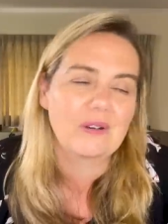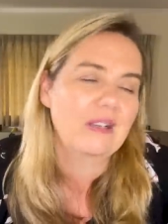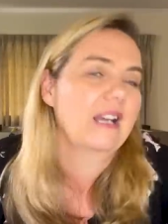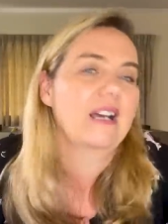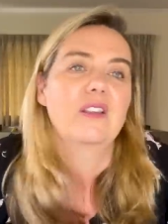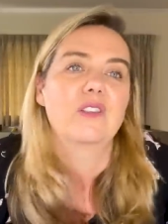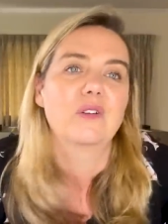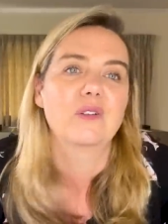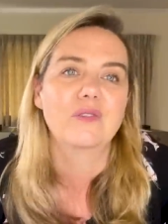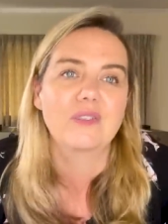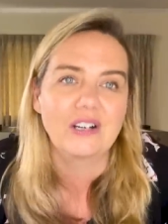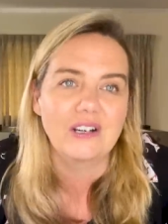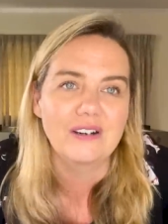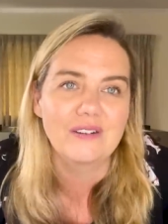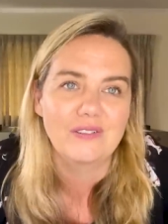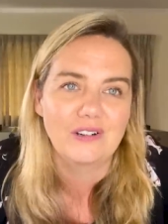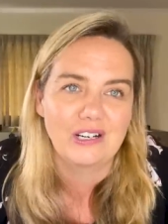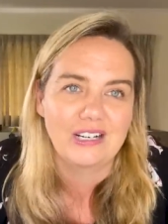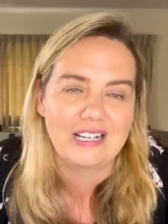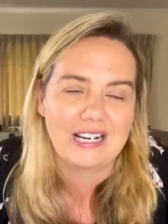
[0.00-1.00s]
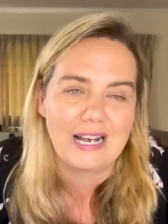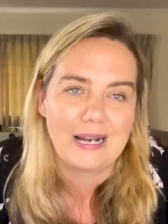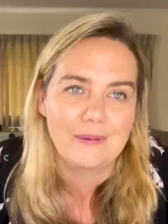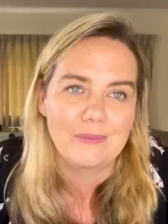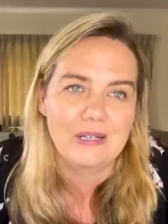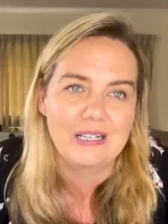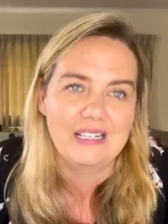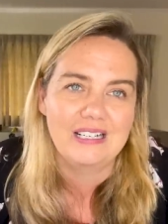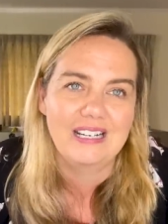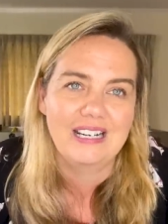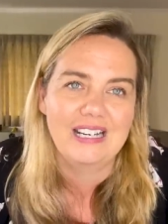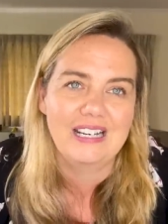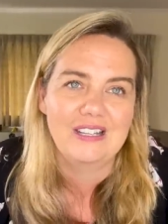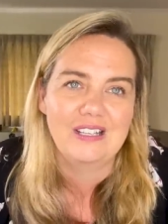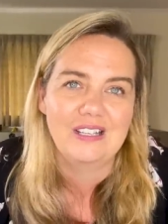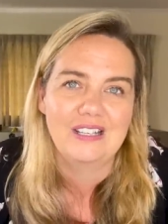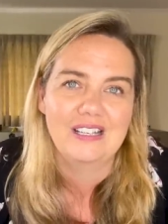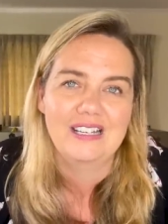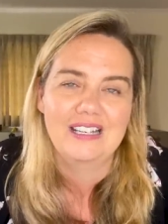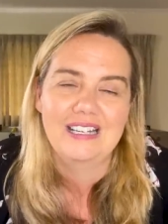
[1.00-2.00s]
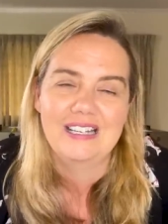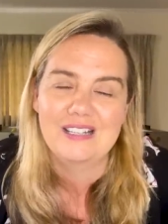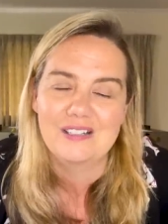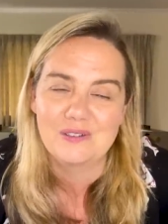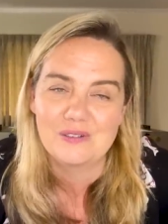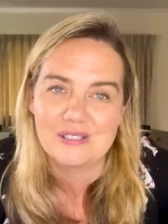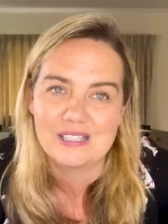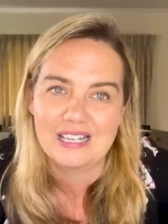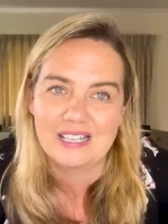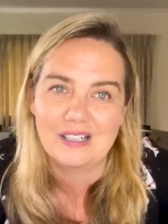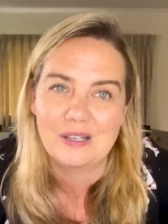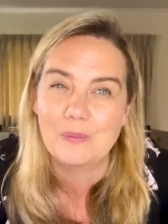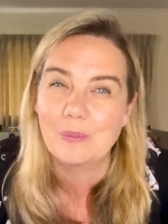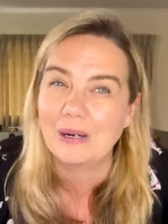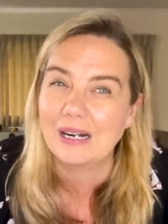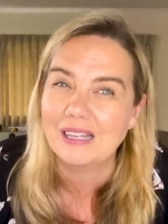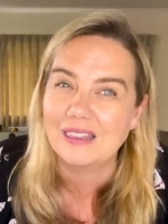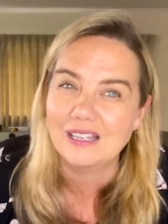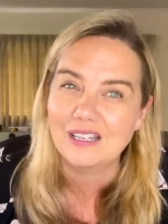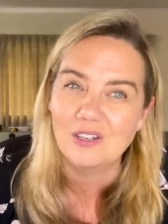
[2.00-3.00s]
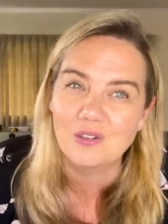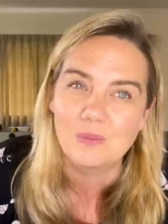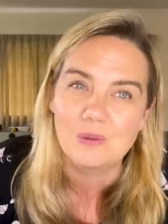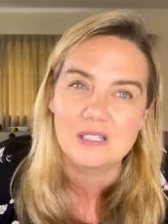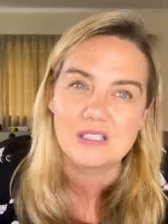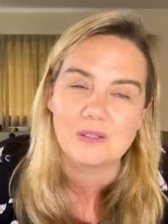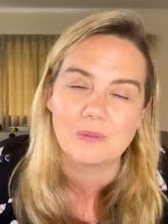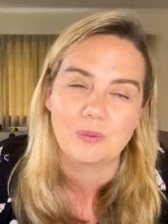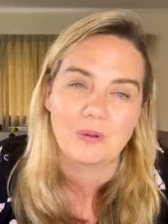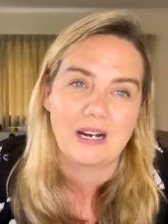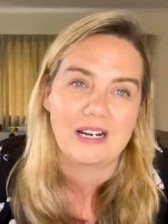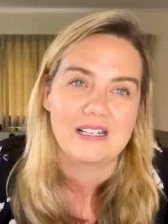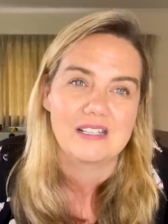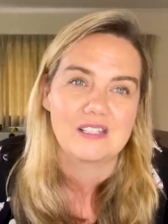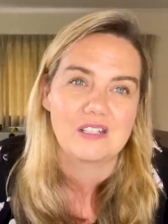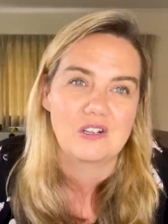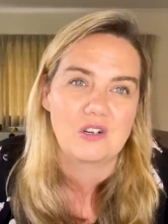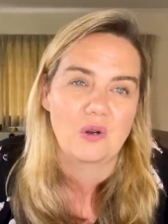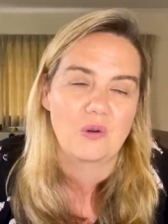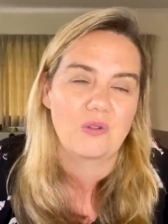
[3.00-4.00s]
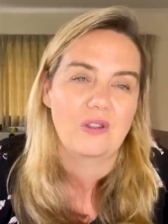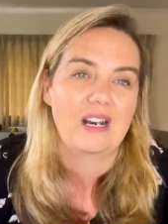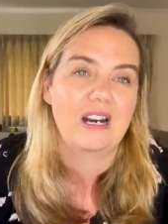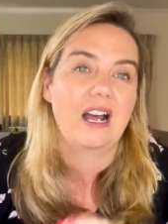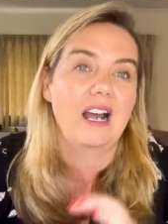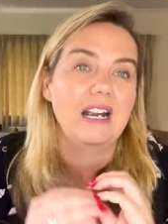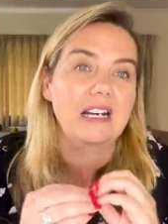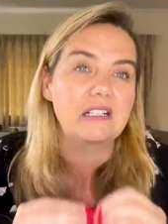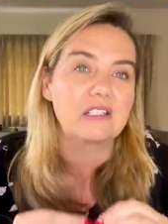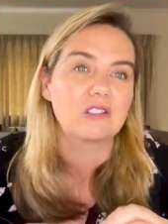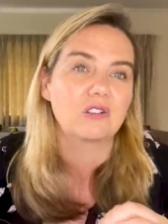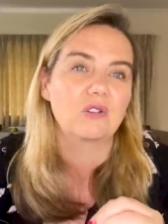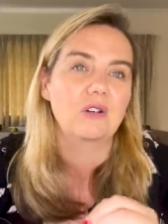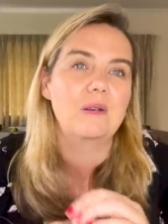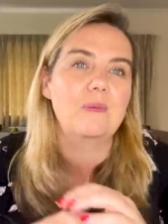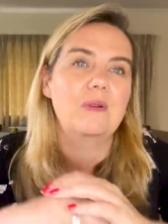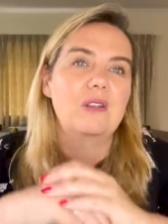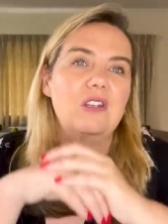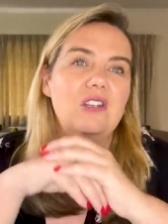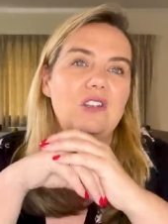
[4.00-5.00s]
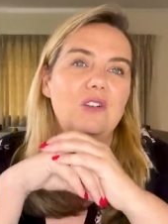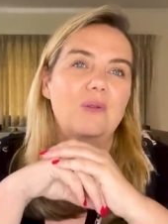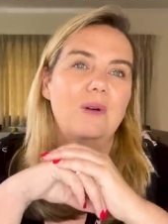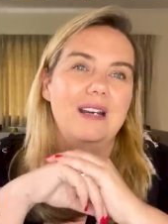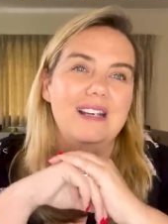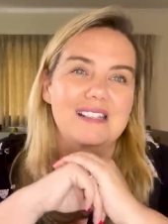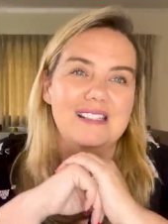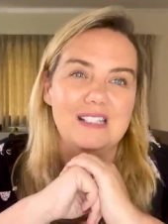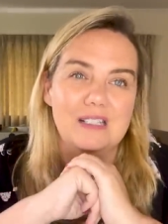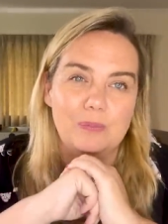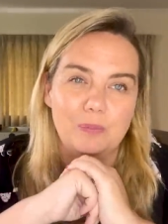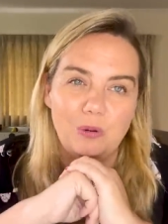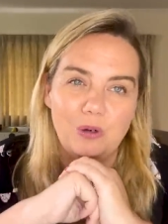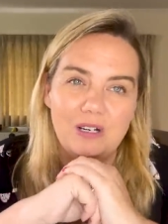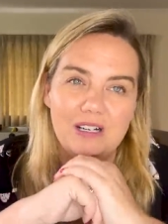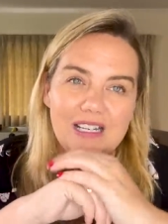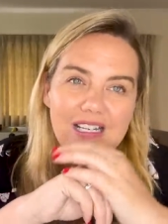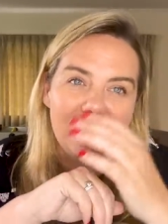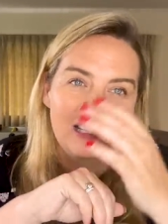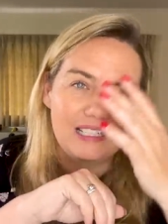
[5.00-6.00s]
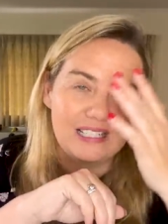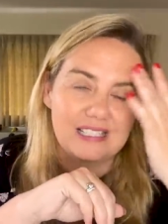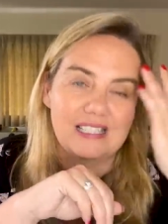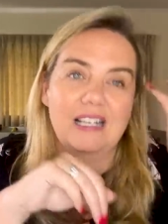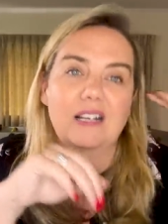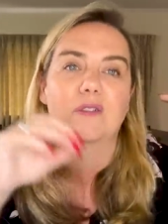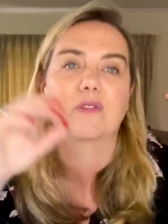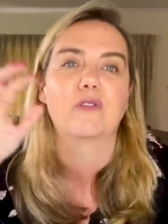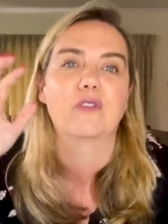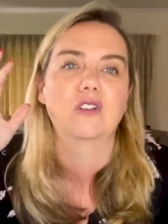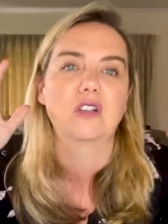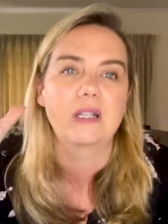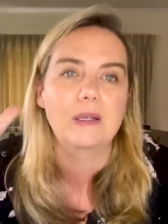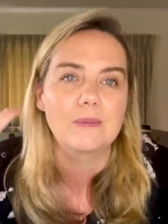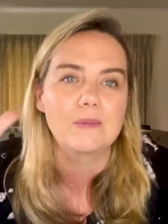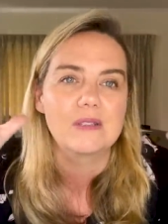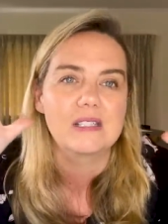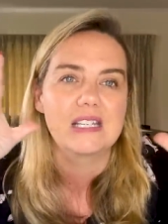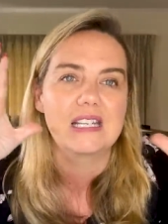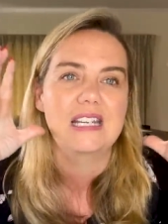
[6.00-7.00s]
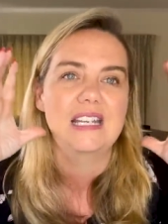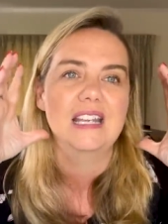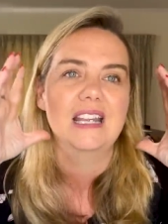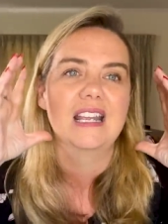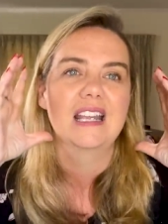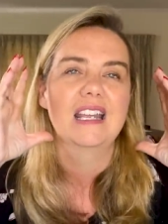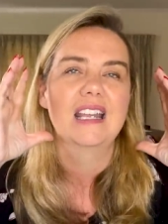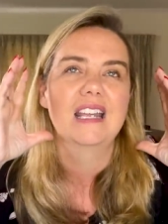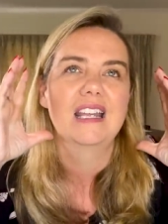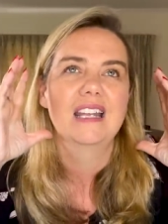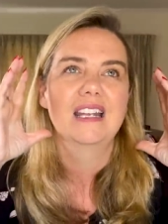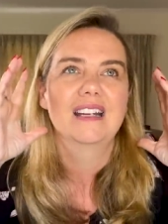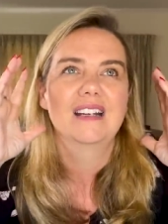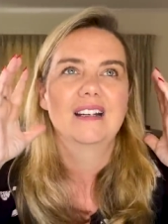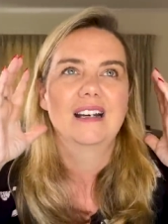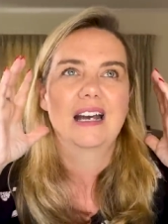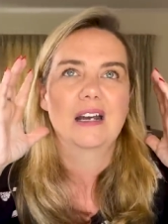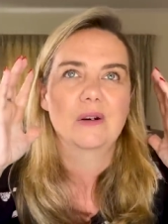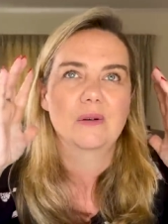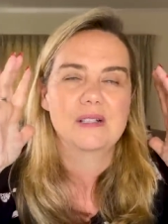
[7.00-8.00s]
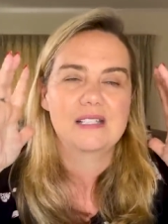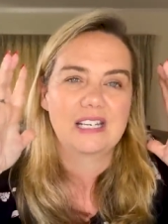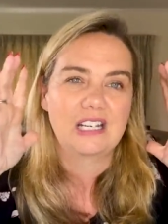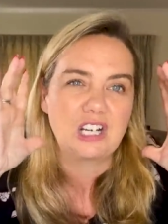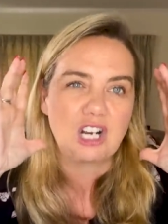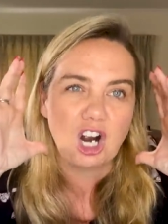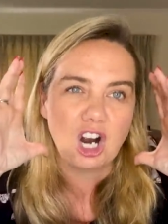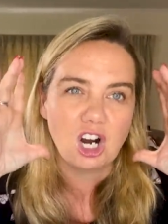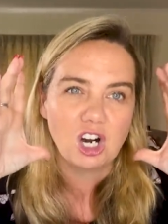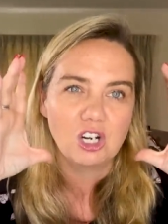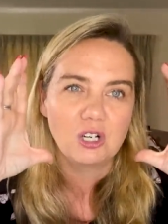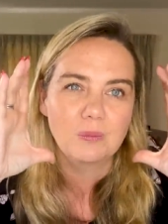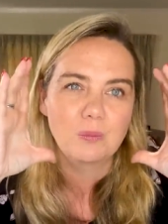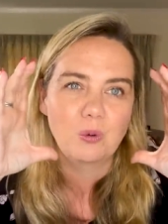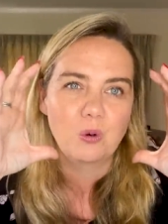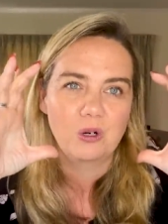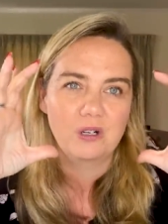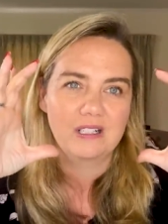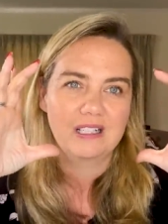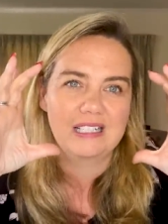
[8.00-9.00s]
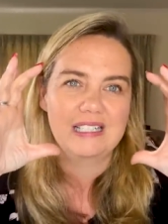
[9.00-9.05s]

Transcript: yeah, they're very, very common in New Zealand, but I think you'd be surprised to know that ice cream in the US is put in these like flimsy, how do I say, cardboard